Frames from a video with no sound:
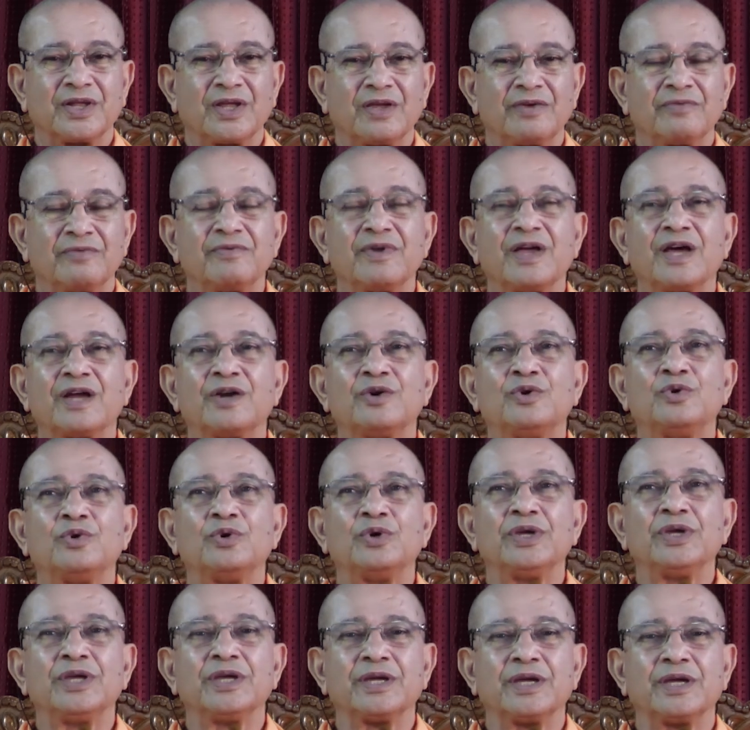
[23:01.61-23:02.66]
We are
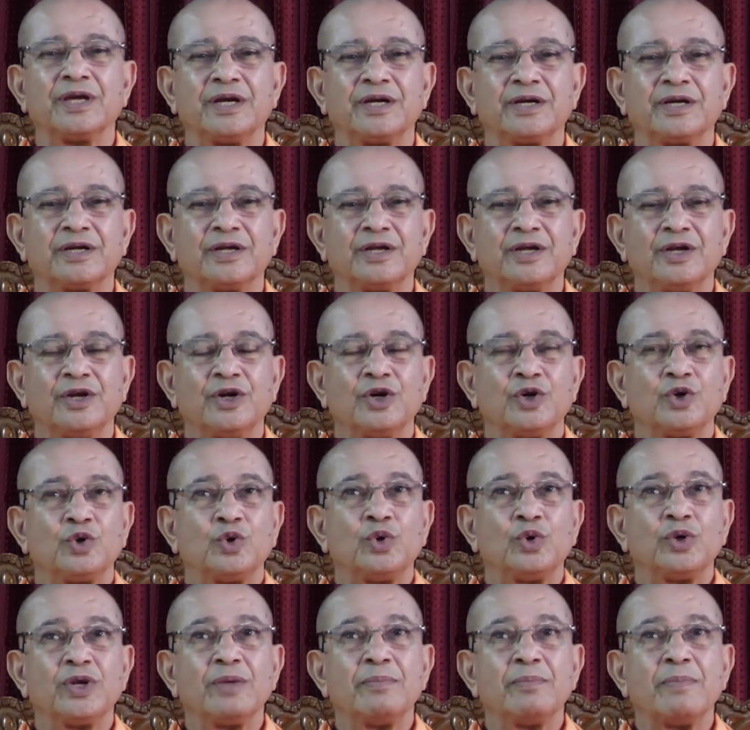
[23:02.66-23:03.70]
doing it to
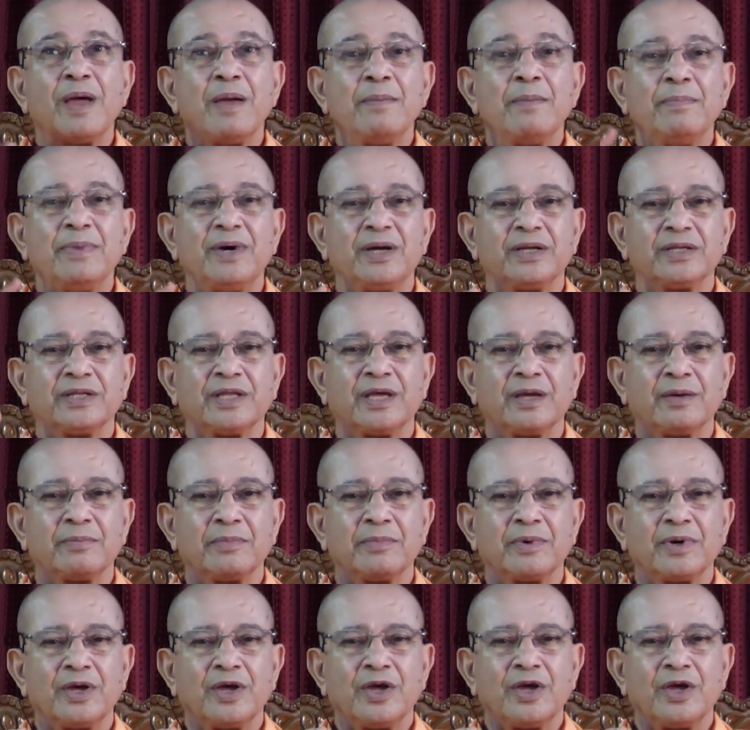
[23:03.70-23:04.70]
remember them,